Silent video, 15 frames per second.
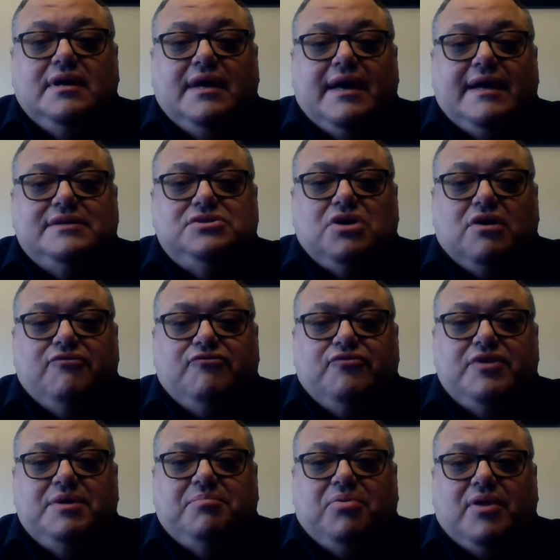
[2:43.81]
as our
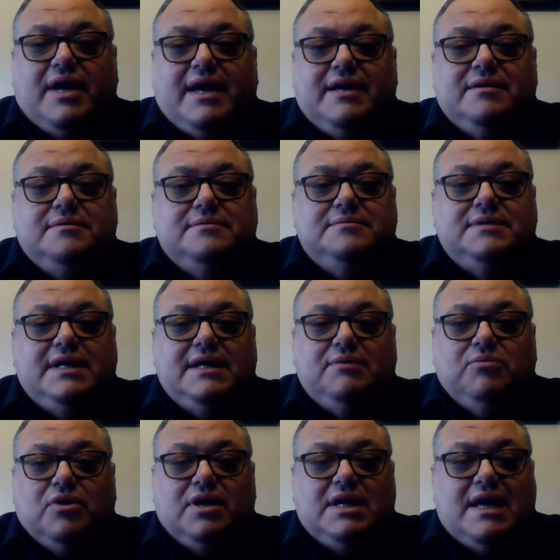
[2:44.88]
free play, and
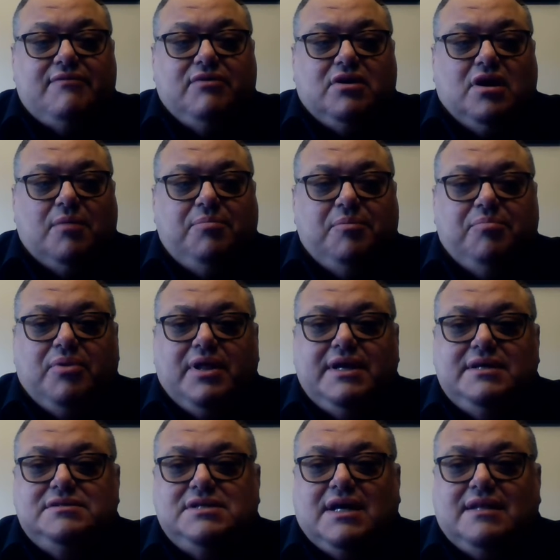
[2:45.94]
we're going to have a couple
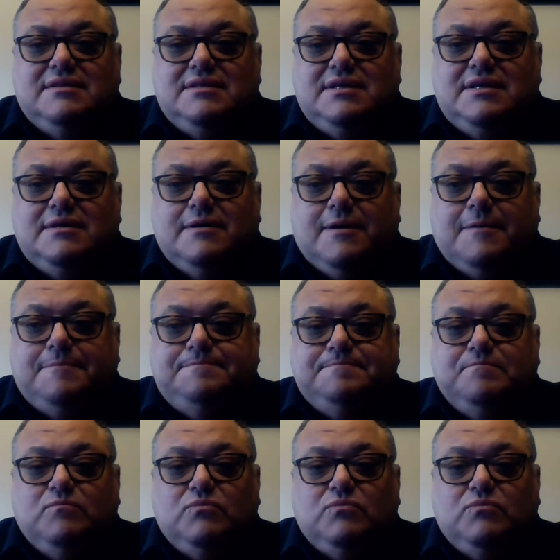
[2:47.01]
plays on the um,